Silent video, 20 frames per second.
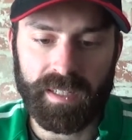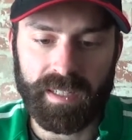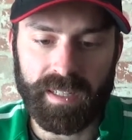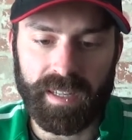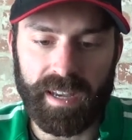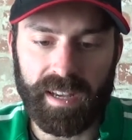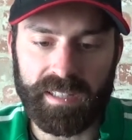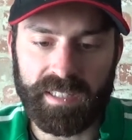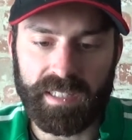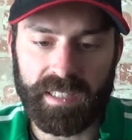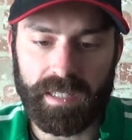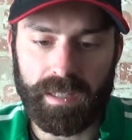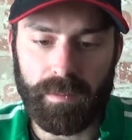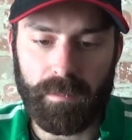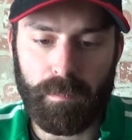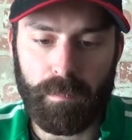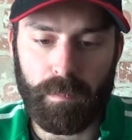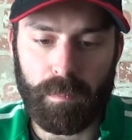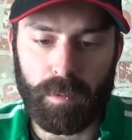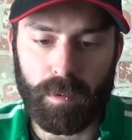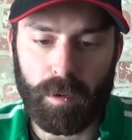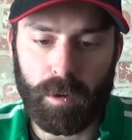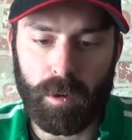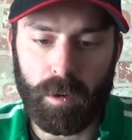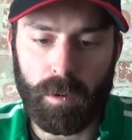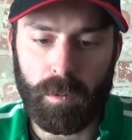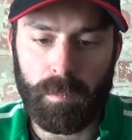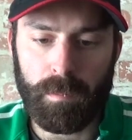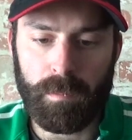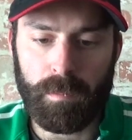Calcium
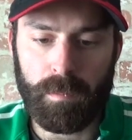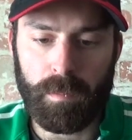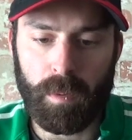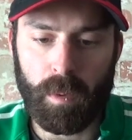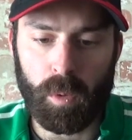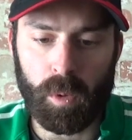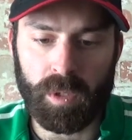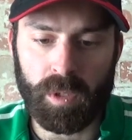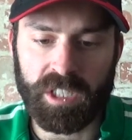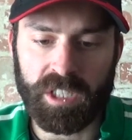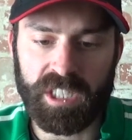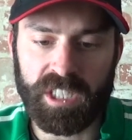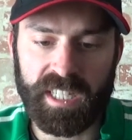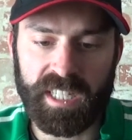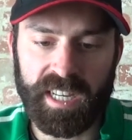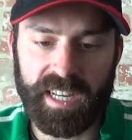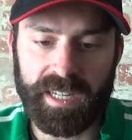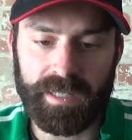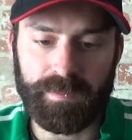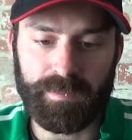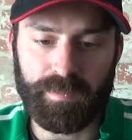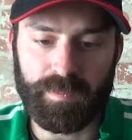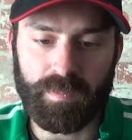proportionate,